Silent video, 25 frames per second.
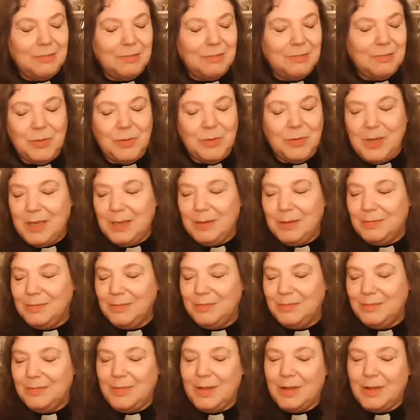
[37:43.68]
doing
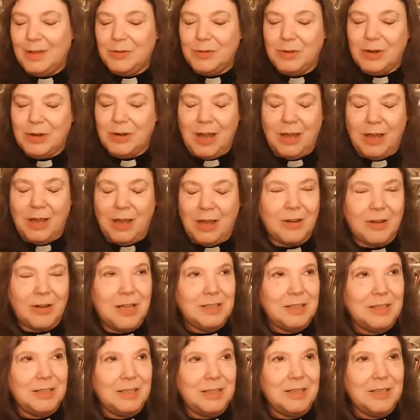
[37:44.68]

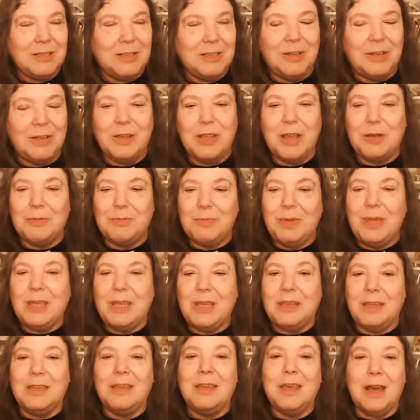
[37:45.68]
atrocities on
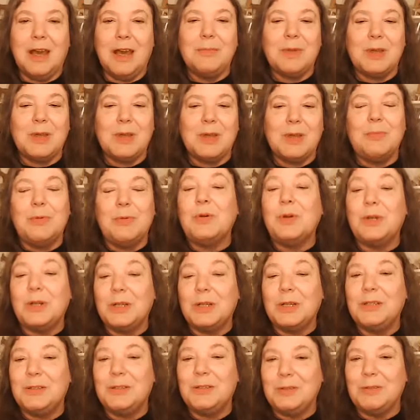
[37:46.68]
picking Yom
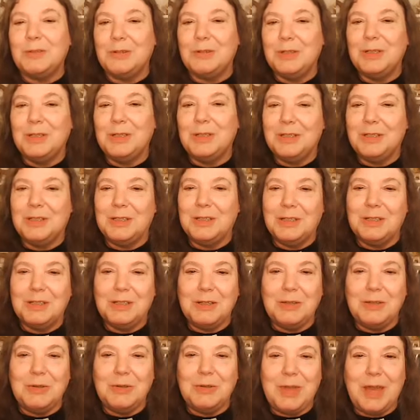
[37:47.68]
Kippur to
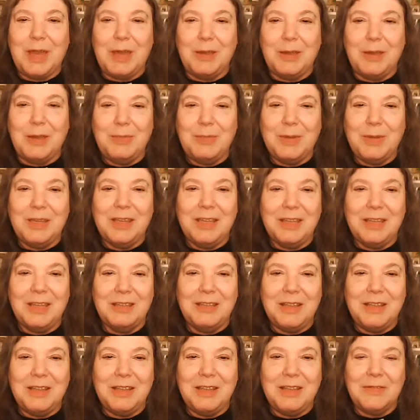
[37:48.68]
do that,
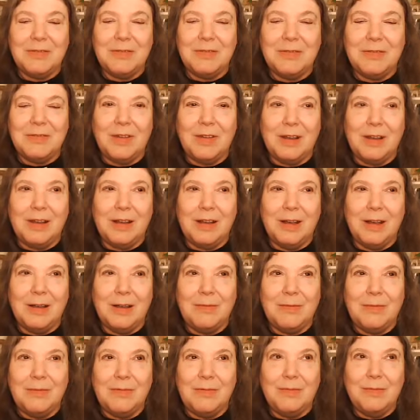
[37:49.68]
picking a day
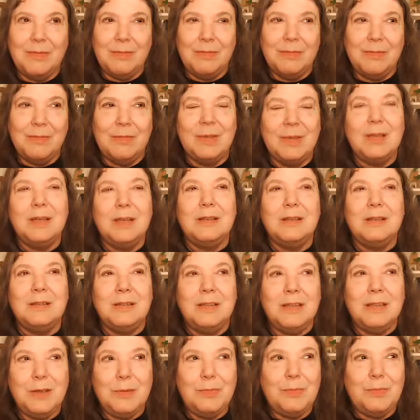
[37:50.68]
of
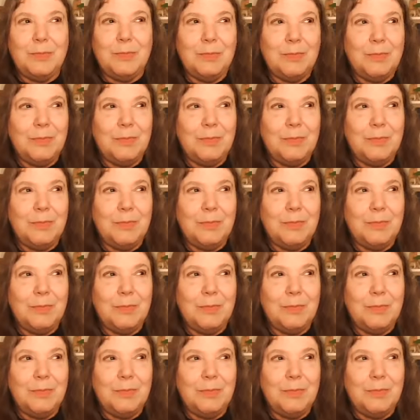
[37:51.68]
deep